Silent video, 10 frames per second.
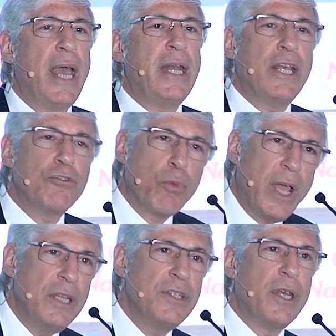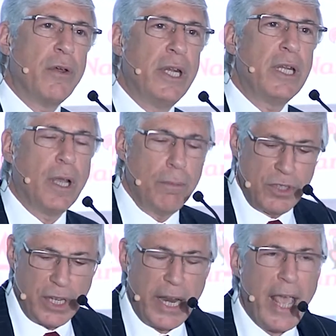and has raised their
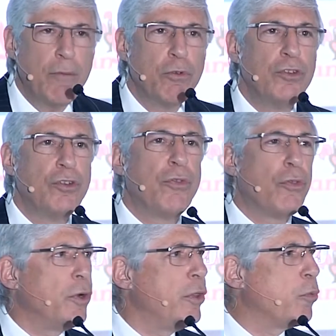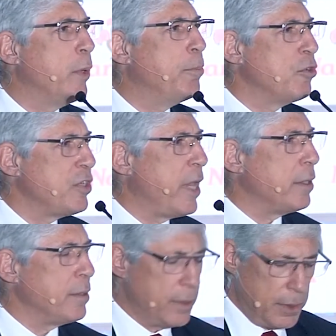incomes an average of
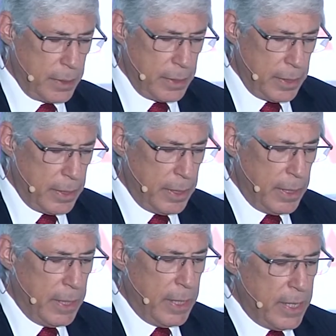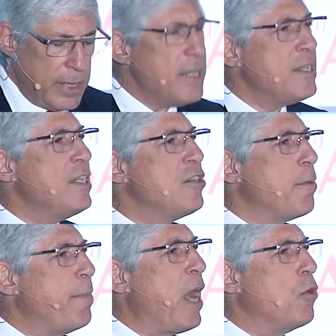33%. This is
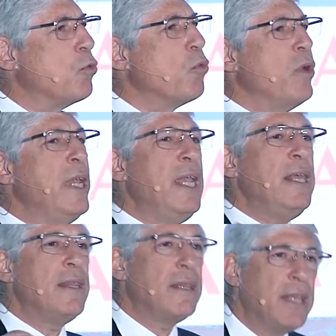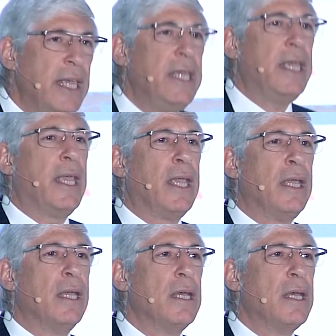about rethinking
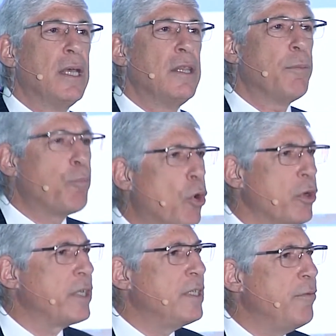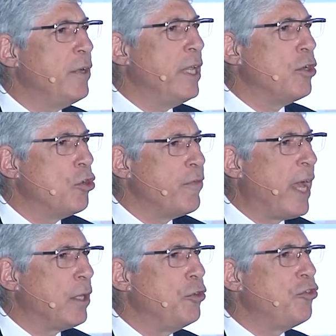the productivity in your
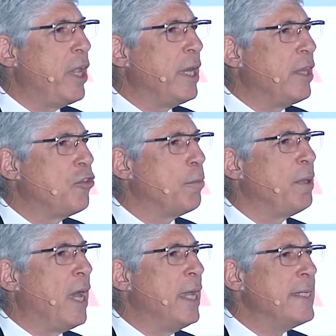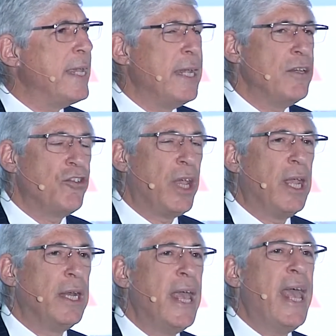value chain and supply
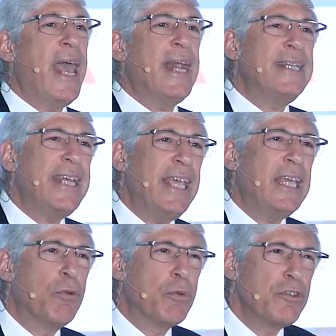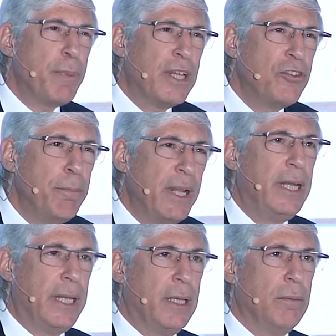chain and taking
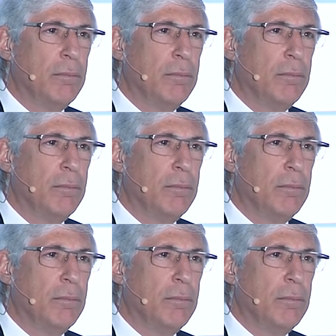responsibility